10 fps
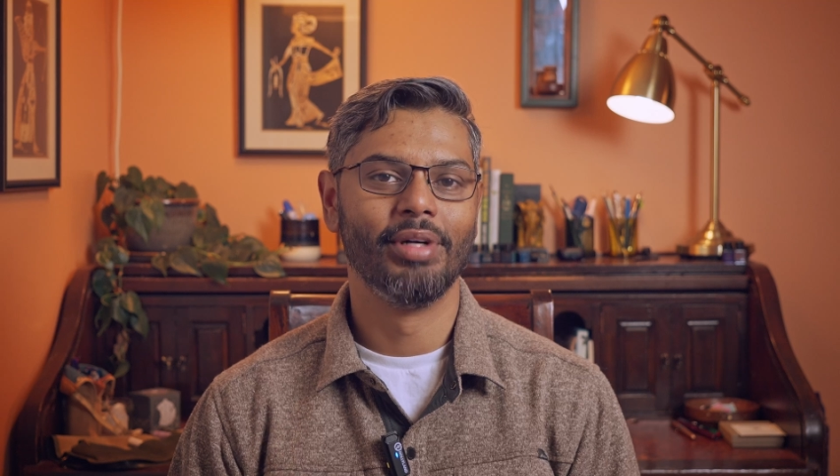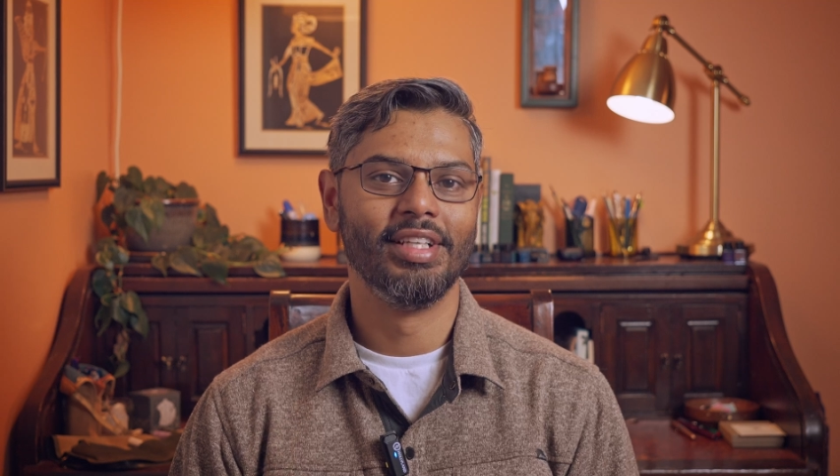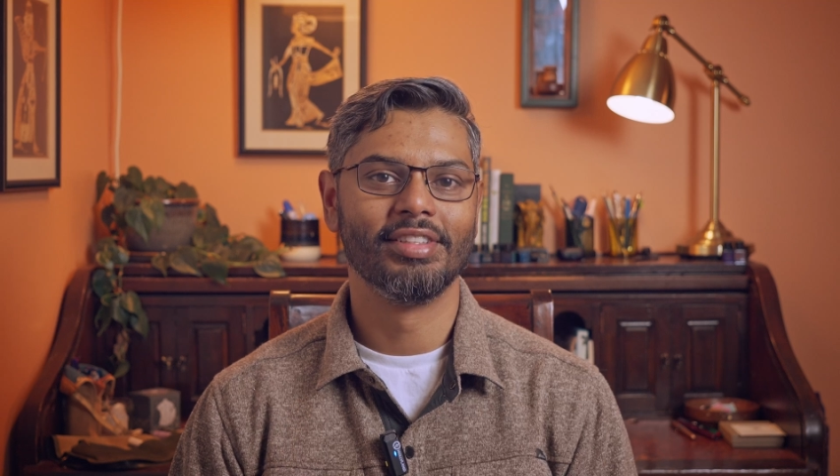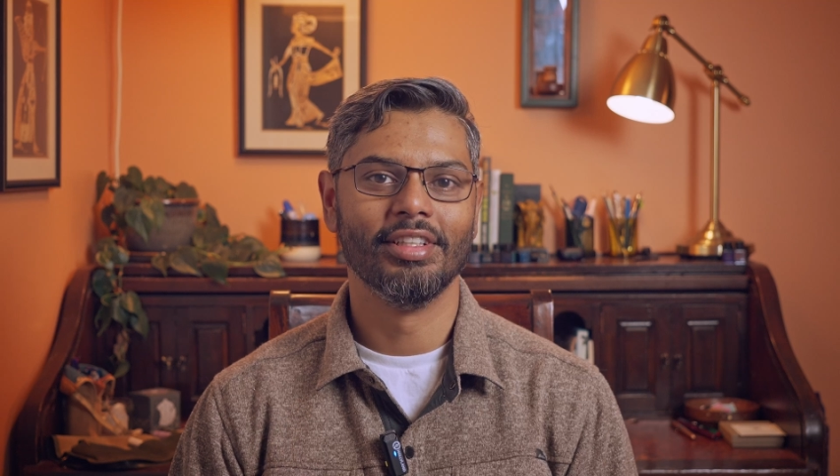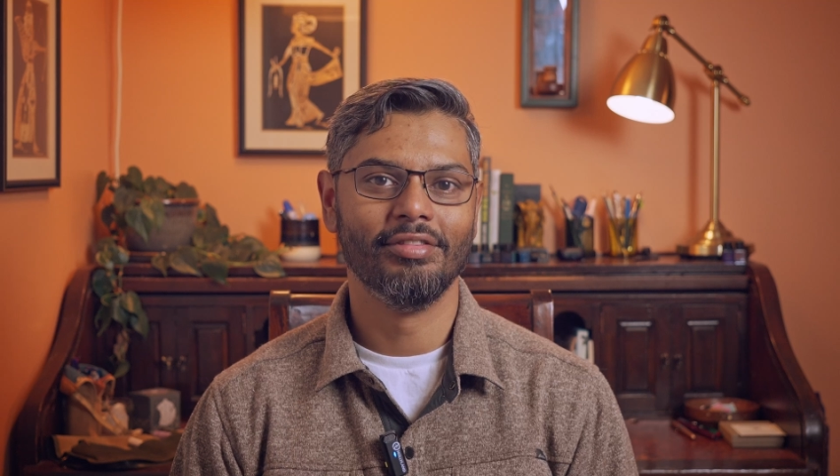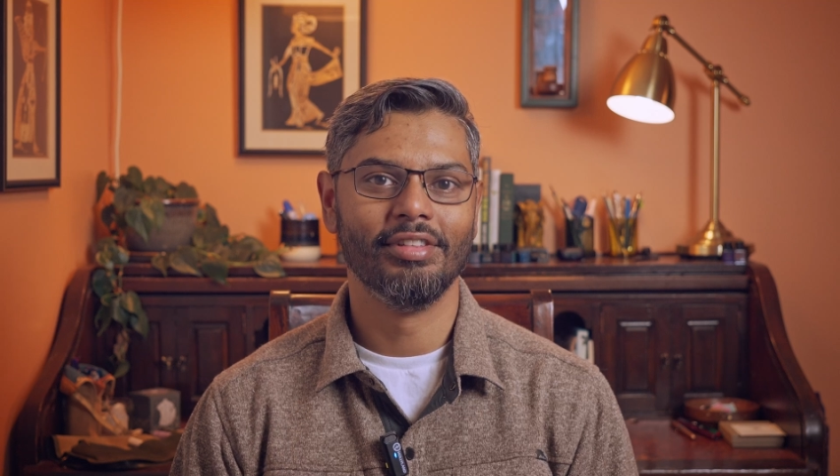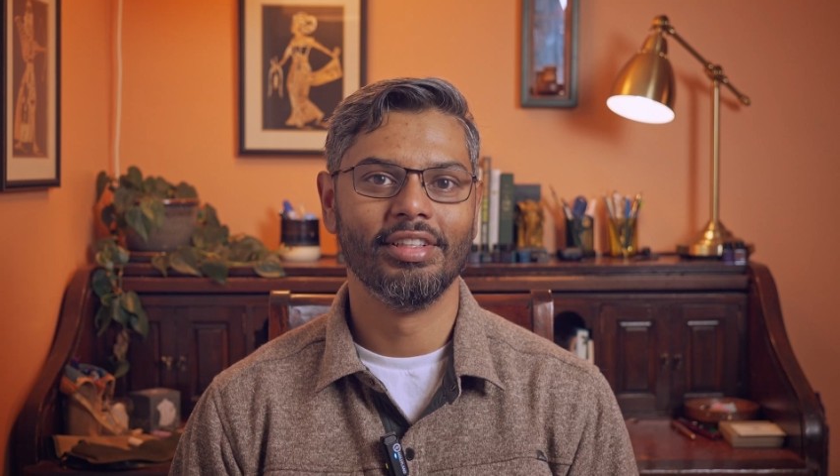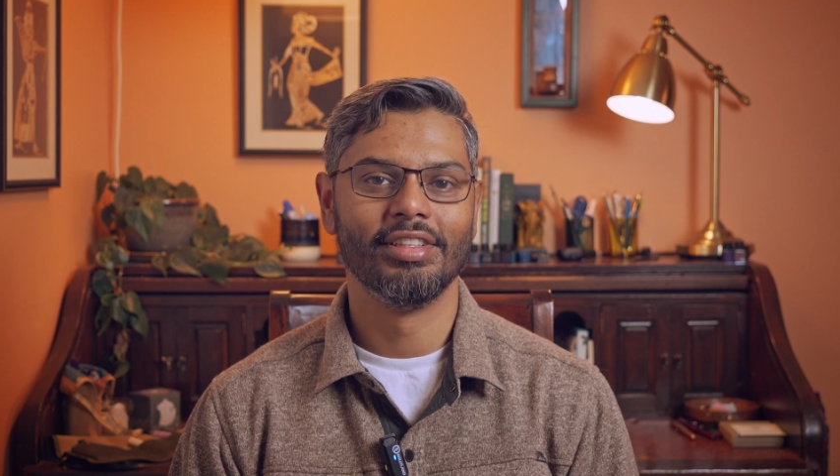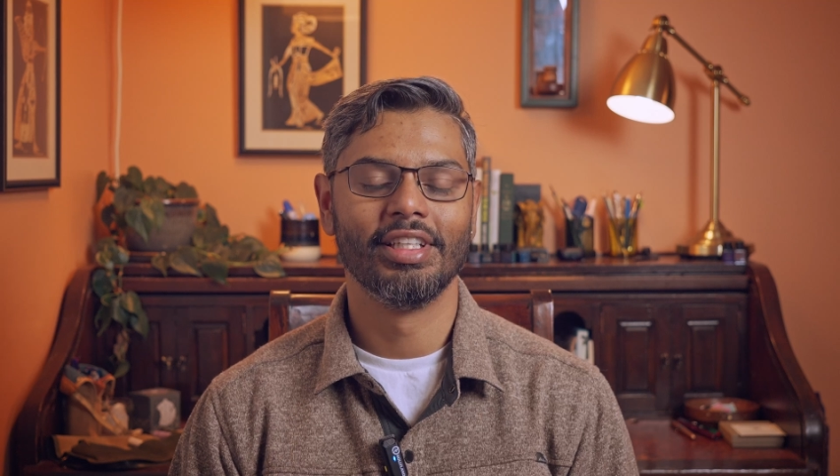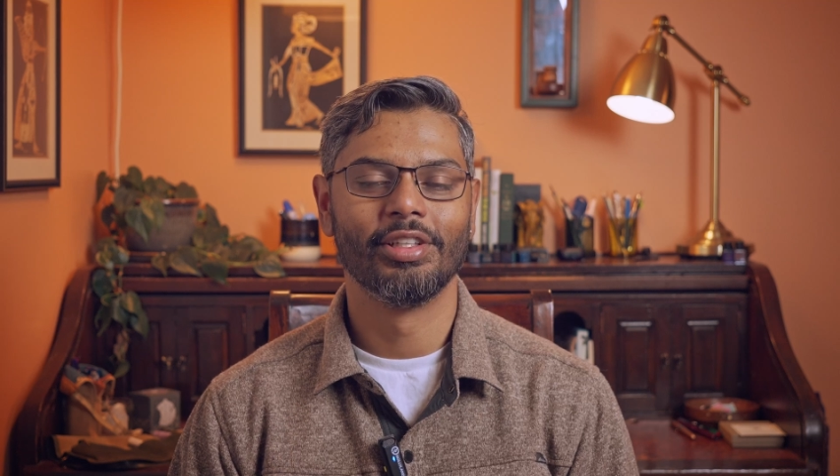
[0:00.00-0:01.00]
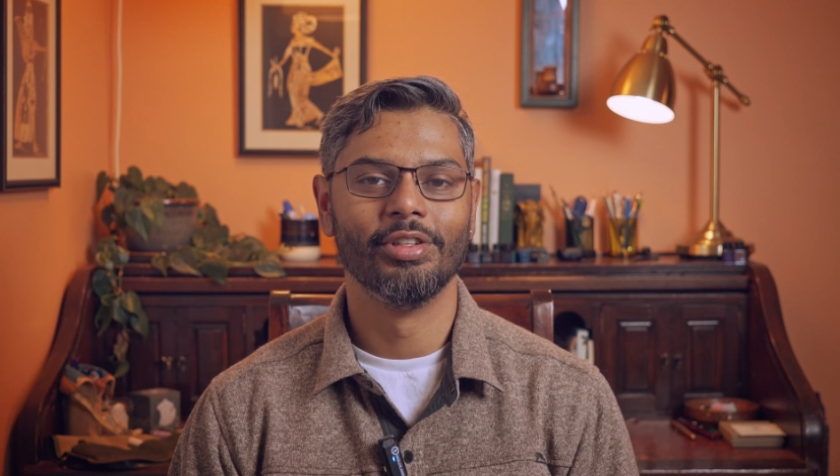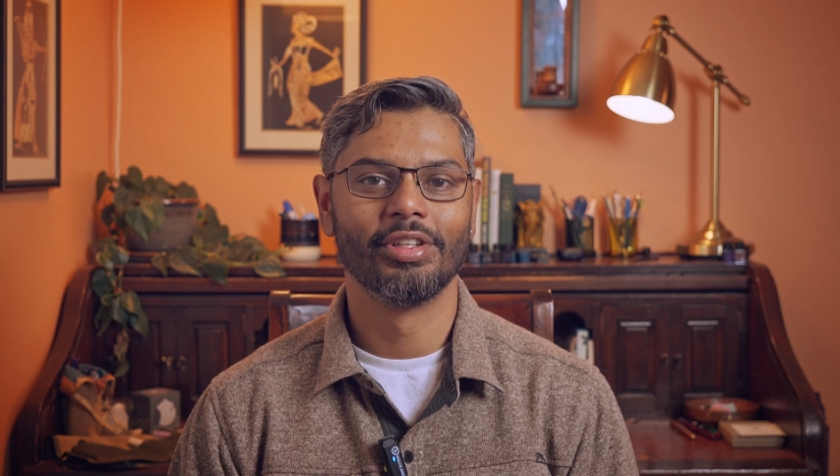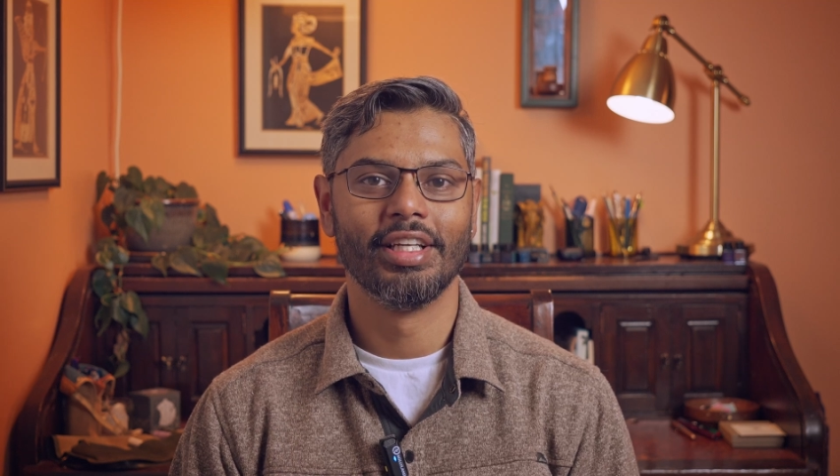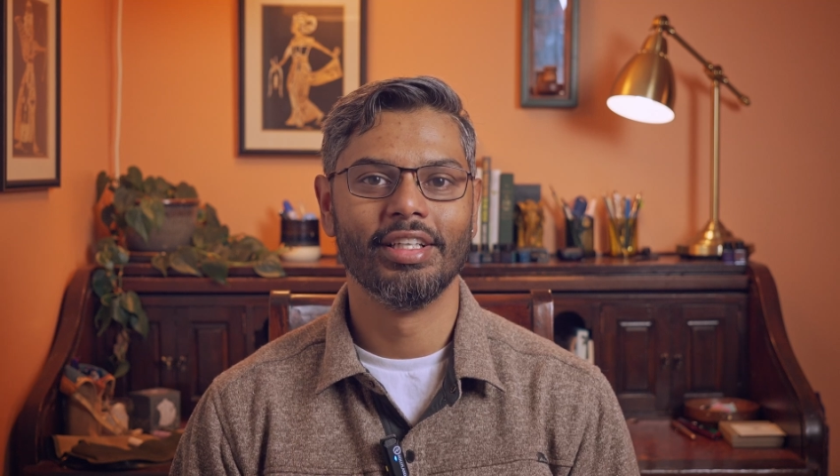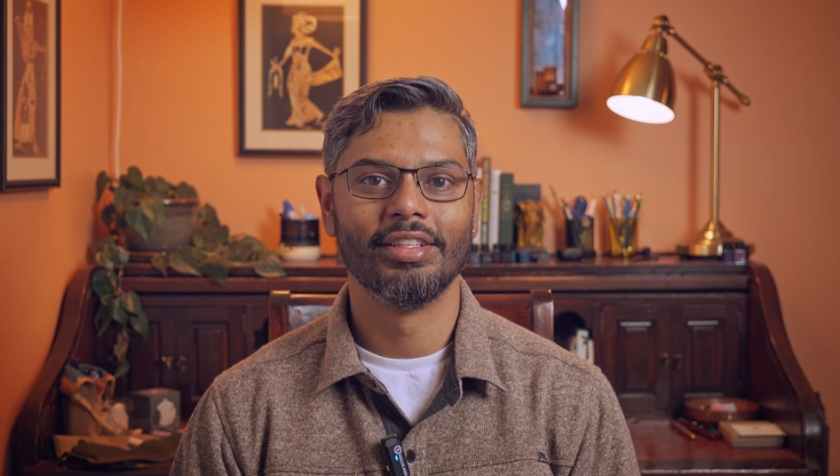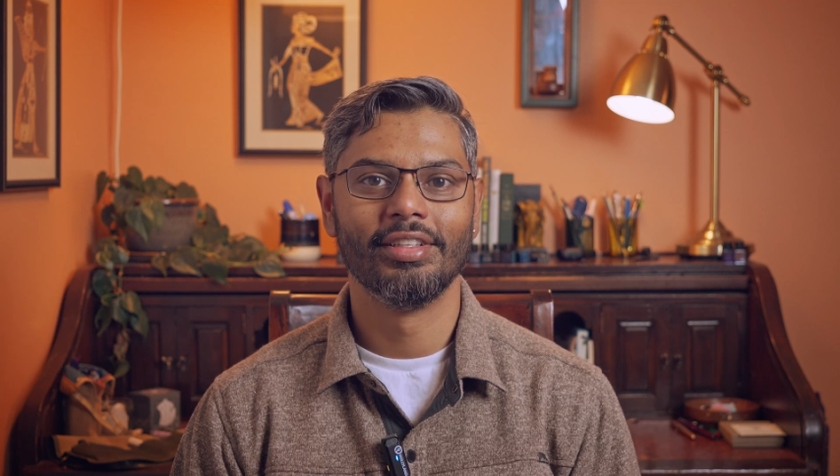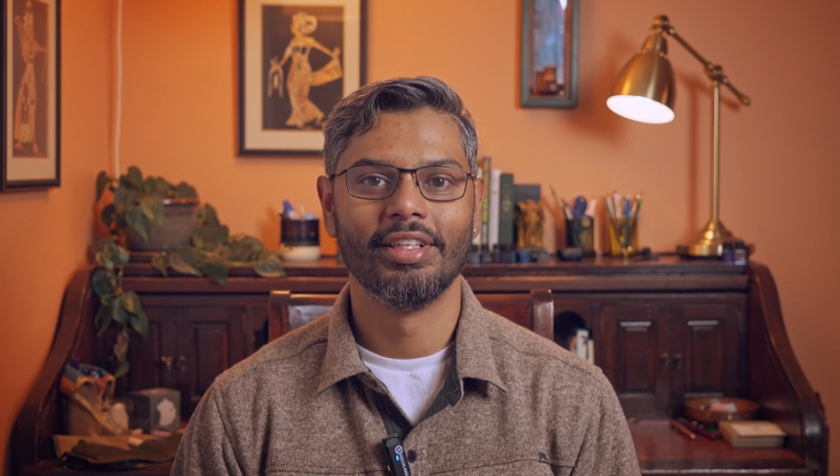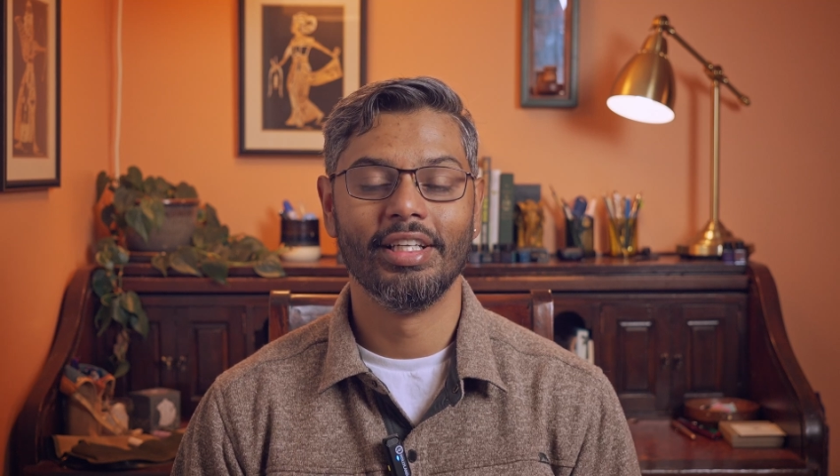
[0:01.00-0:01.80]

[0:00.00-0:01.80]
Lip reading: myself and take a look at it